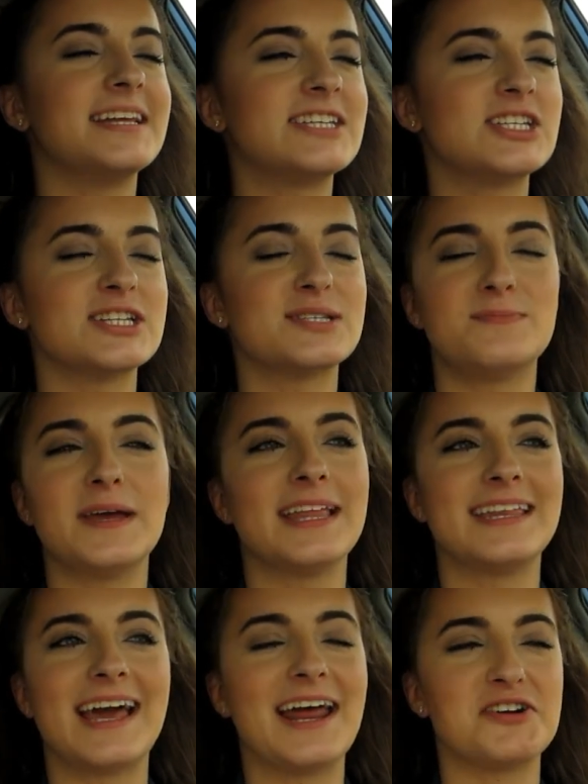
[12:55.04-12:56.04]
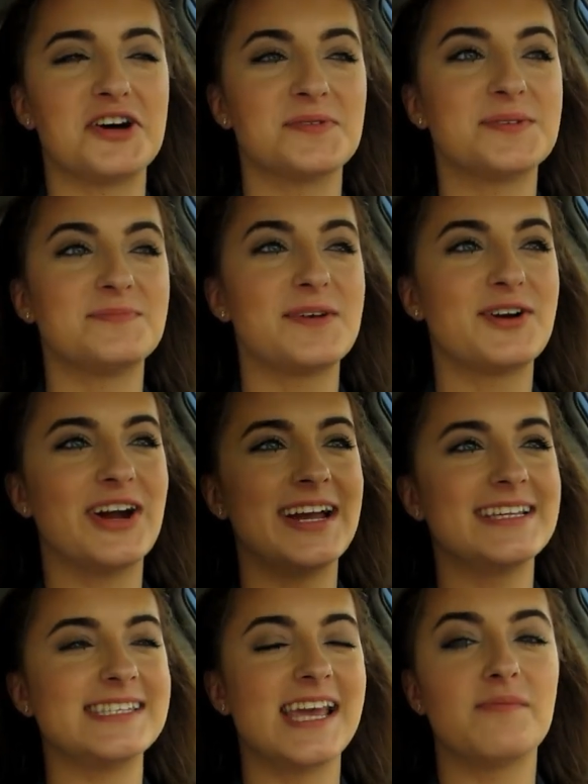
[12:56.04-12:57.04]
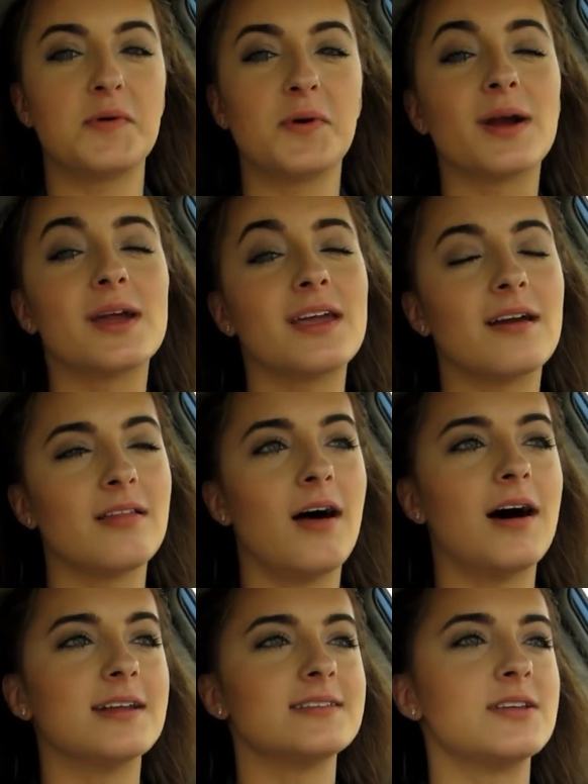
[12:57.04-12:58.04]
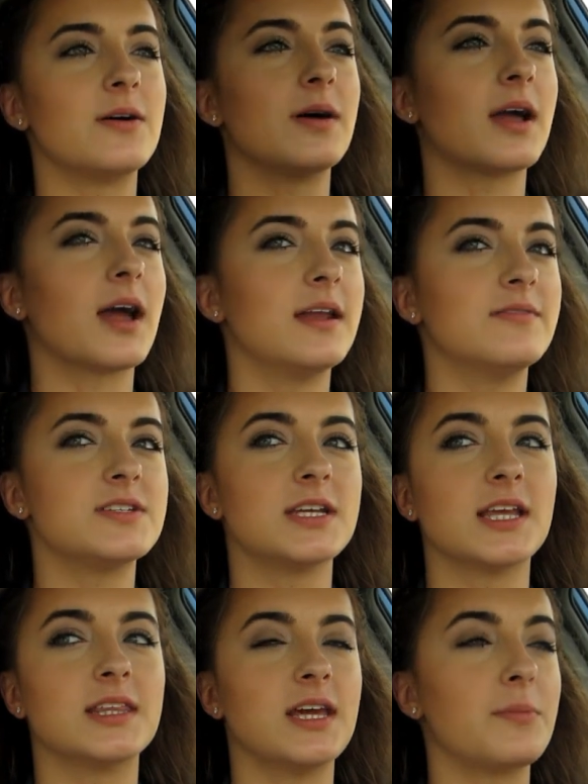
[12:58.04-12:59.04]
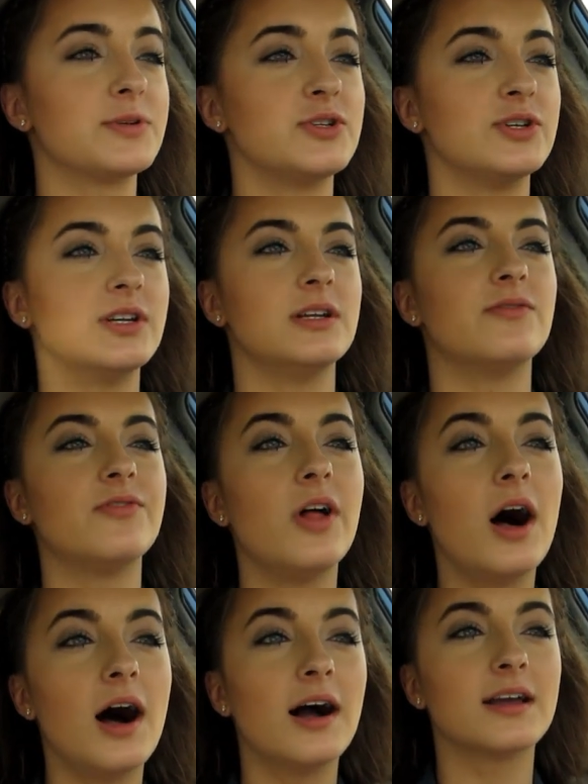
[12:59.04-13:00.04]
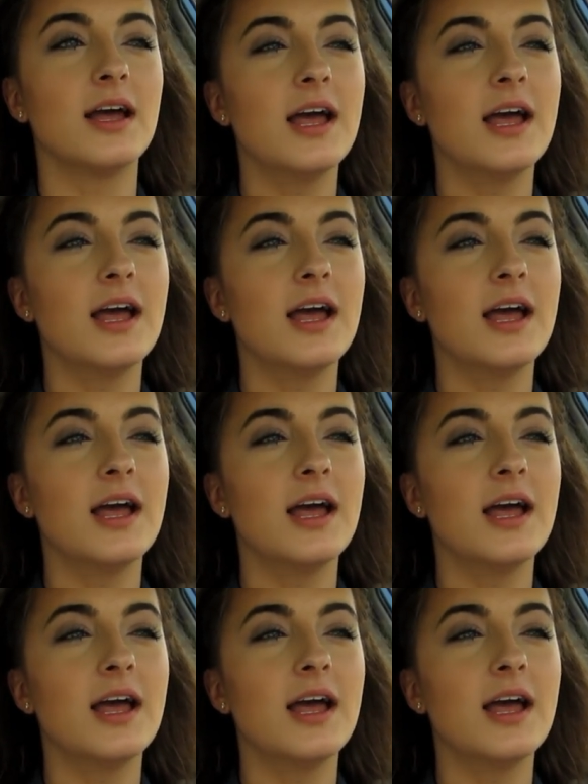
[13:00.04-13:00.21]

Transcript: it's just been, I don't know, it's been crazy. I've been working a lot, so I kind of didn't get the opportunity to vlog.